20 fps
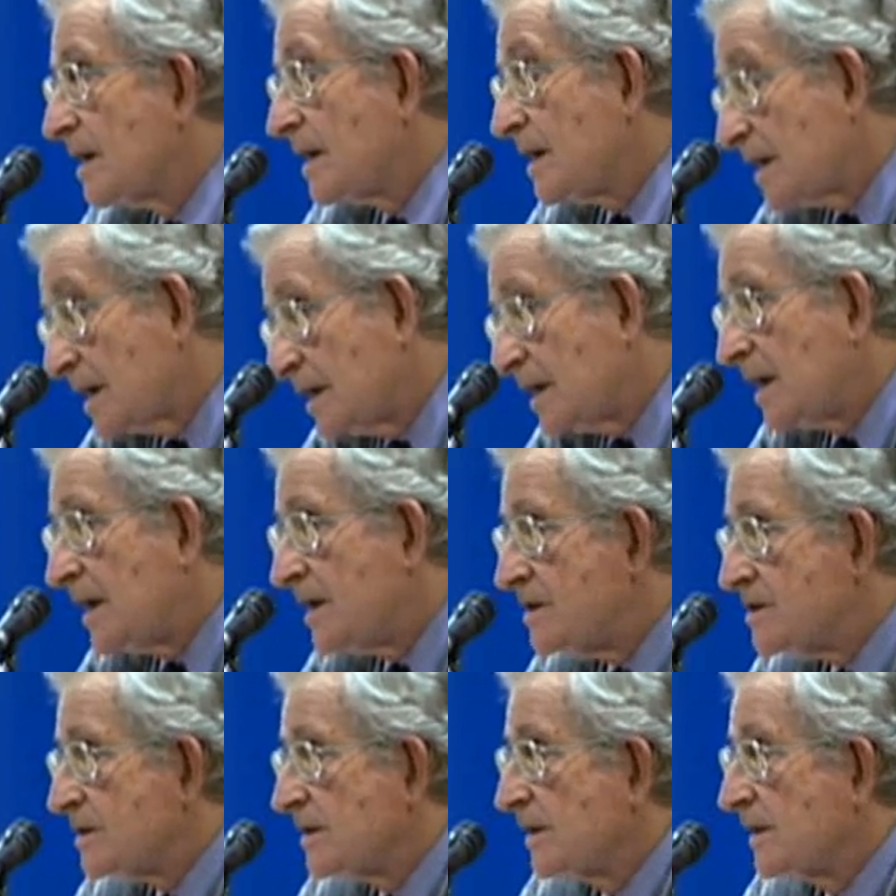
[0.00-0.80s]
And
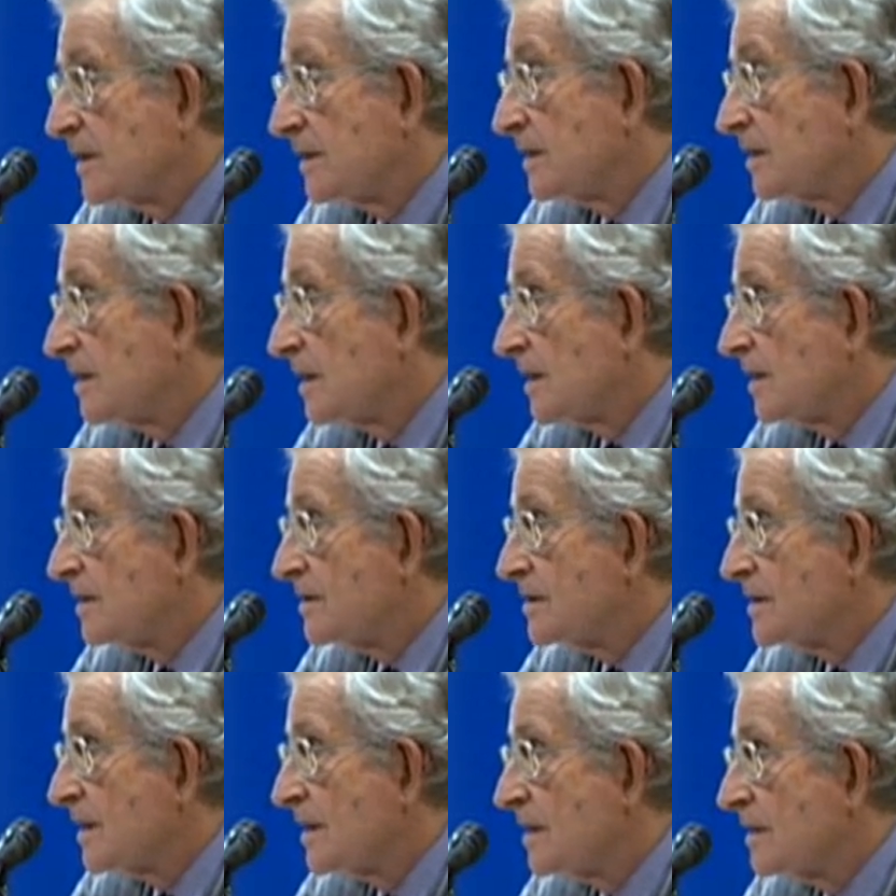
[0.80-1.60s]
occasionally in the
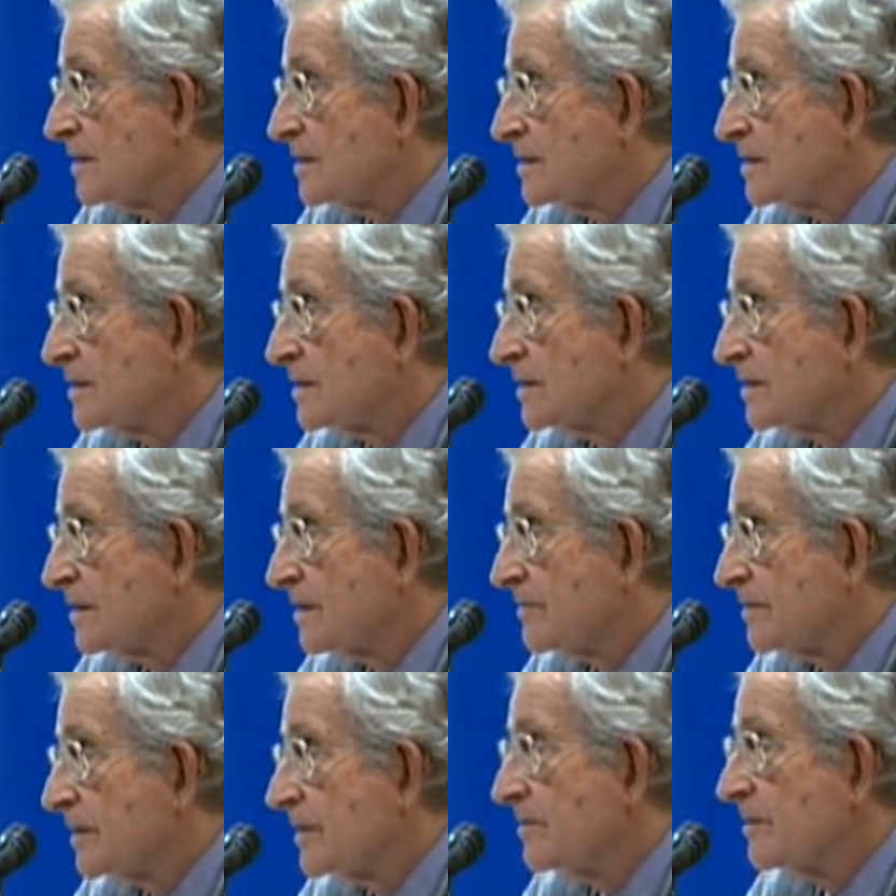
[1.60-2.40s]
United States,
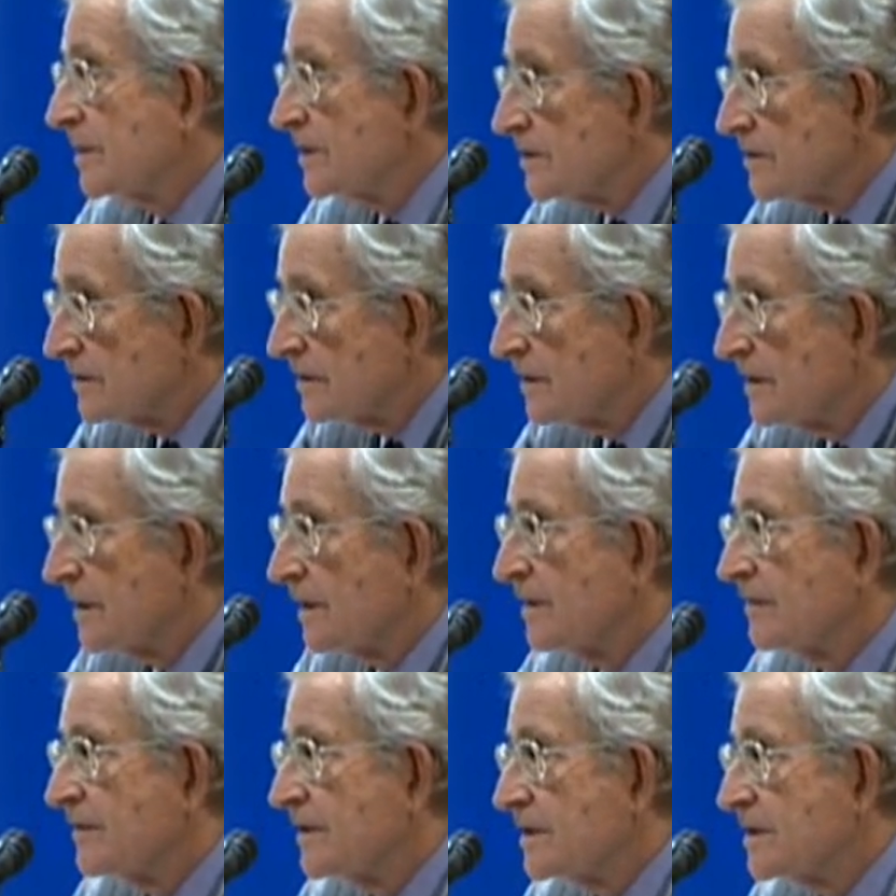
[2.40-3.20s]
I mean, commercial
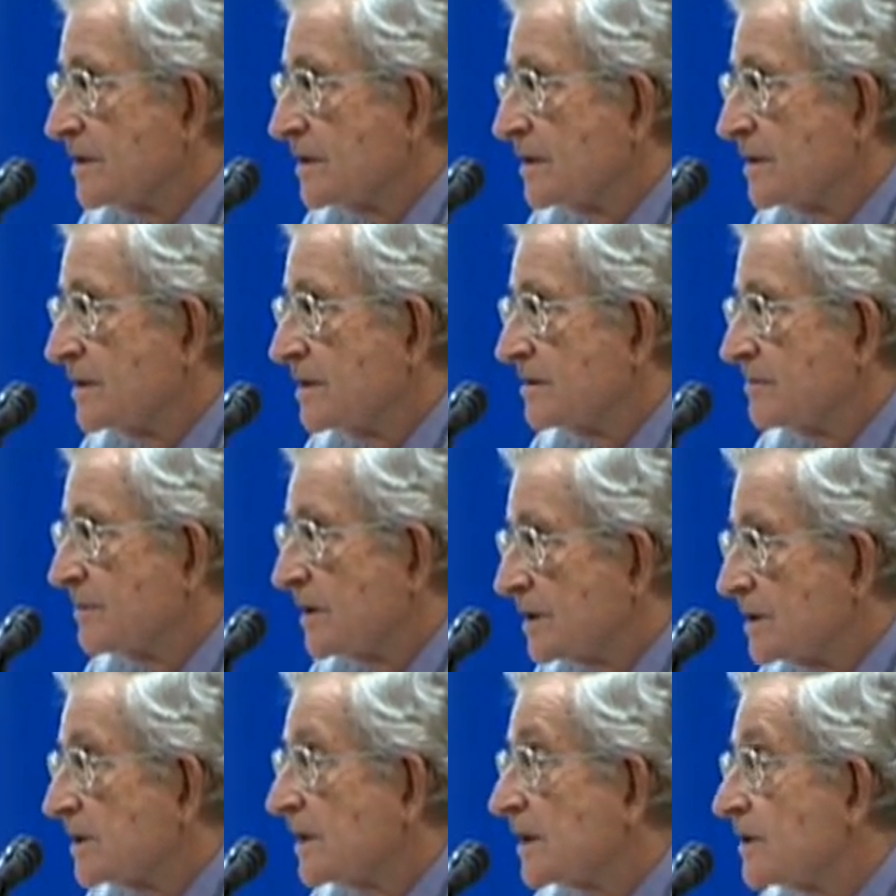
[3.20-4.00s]
television is
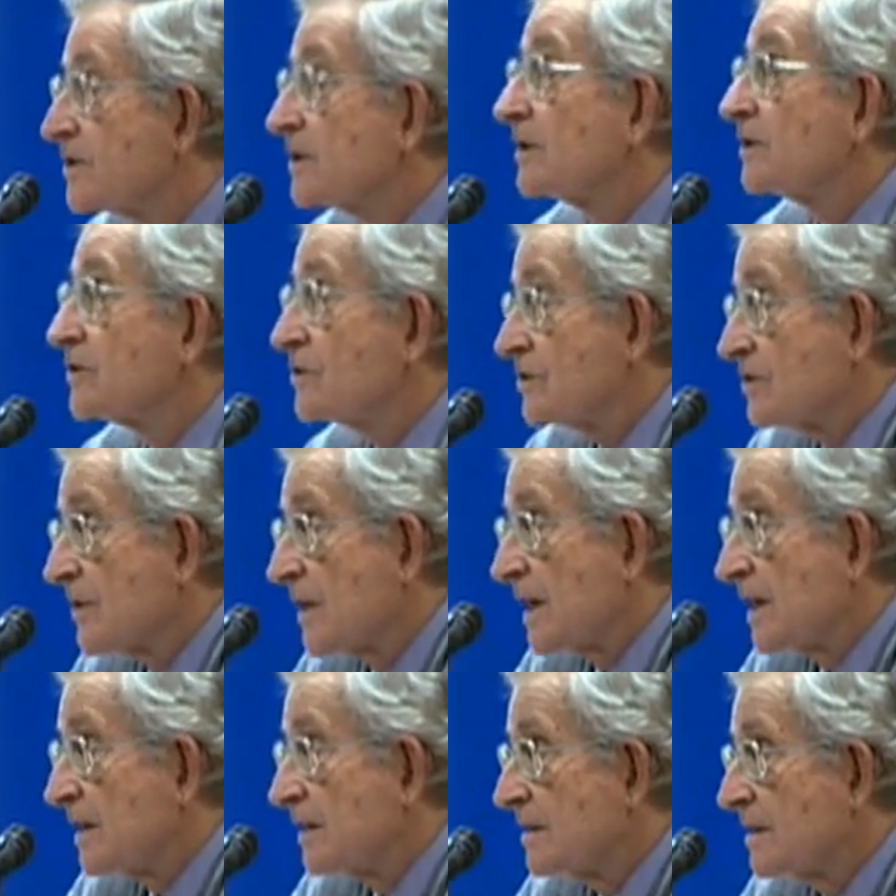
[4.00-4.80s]
much less
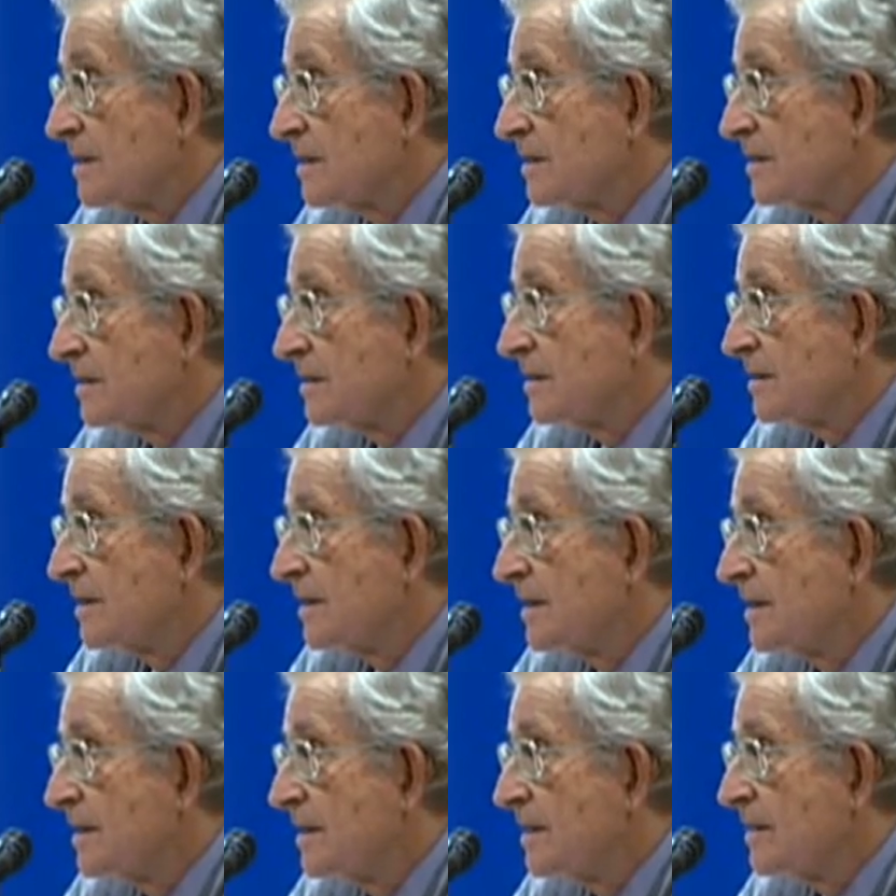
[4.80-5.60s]
constrained than
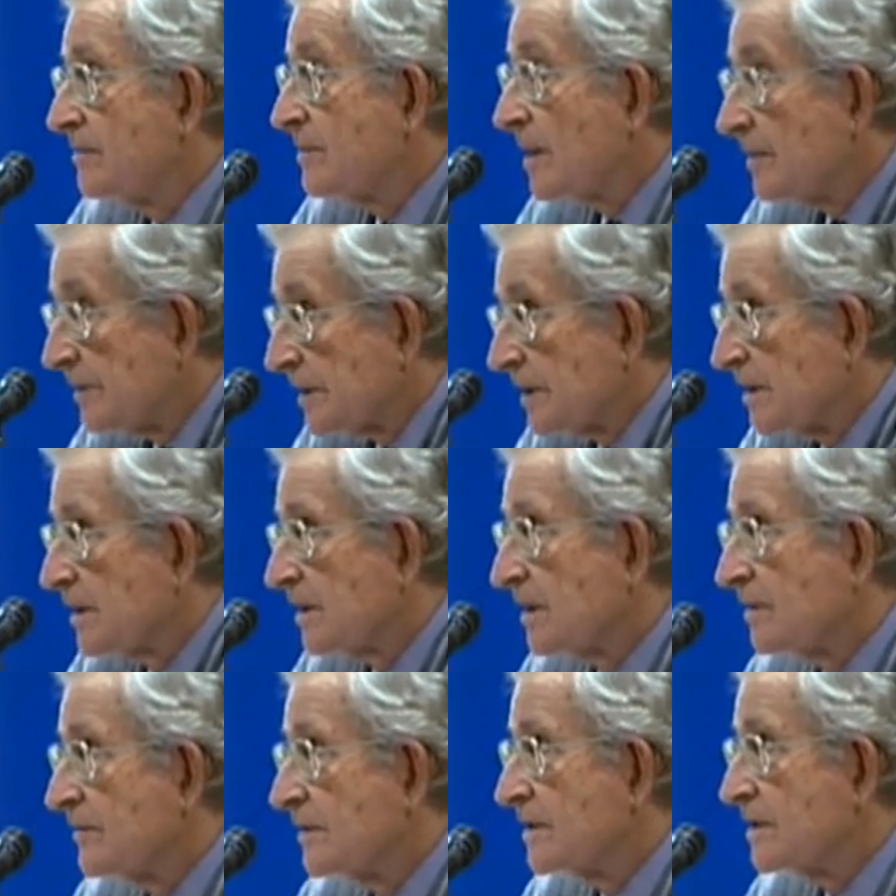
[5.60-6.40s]
public
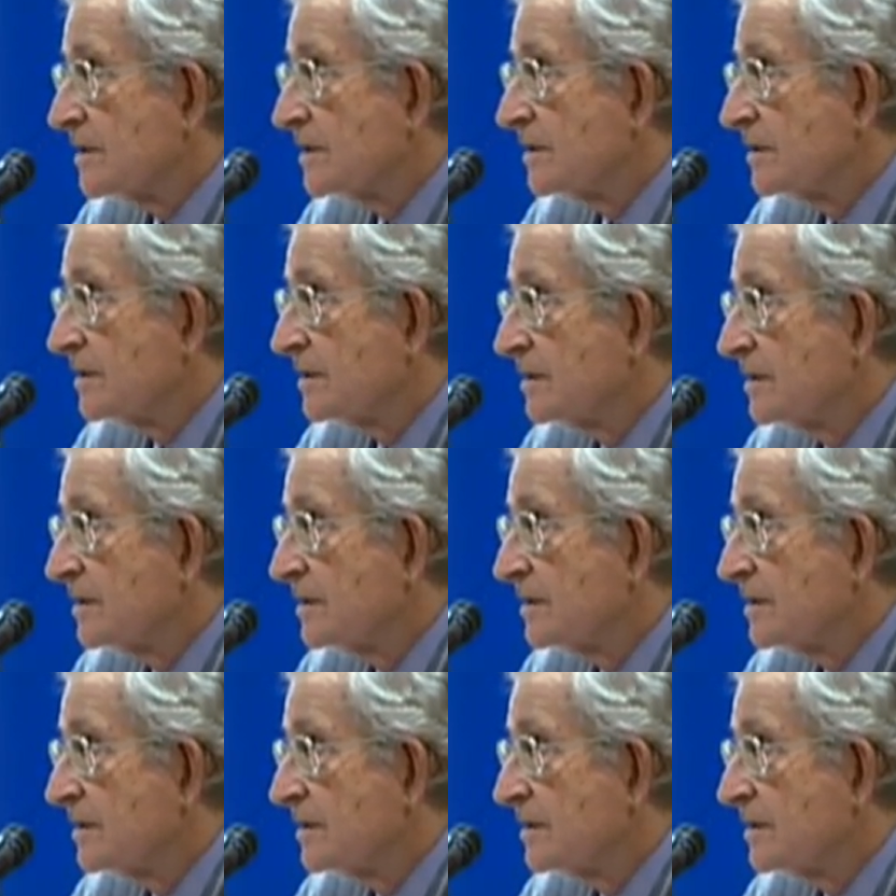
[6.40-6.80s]
television.